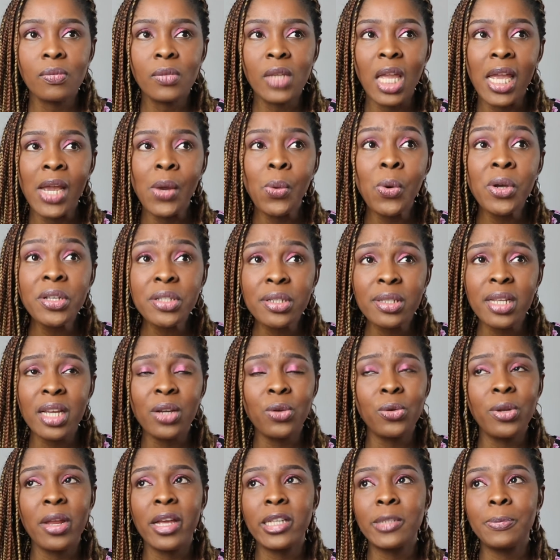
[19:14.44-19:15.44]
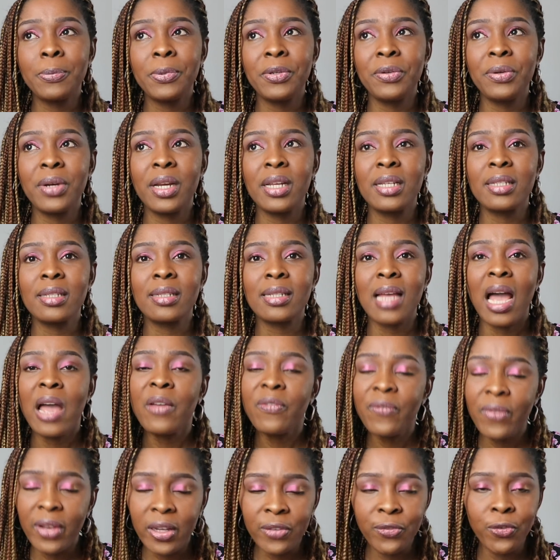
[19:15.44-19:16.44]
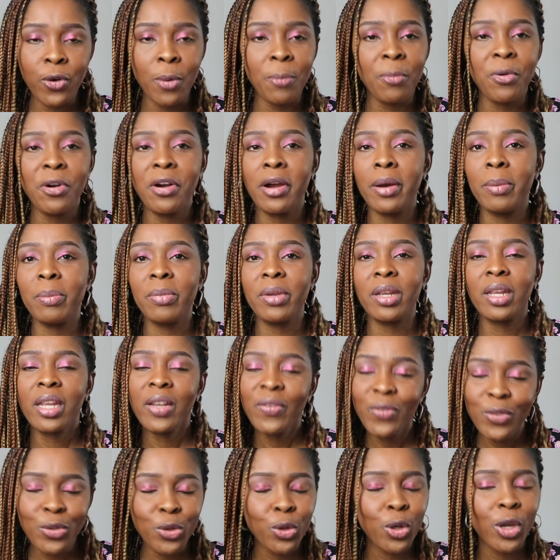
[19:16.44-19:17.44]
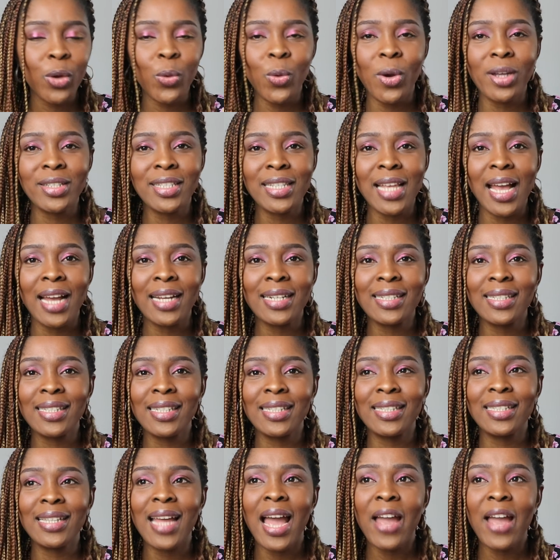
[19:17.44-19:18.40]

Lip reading: it wasn't a good experience. I felt for Moremi, even though it was acting.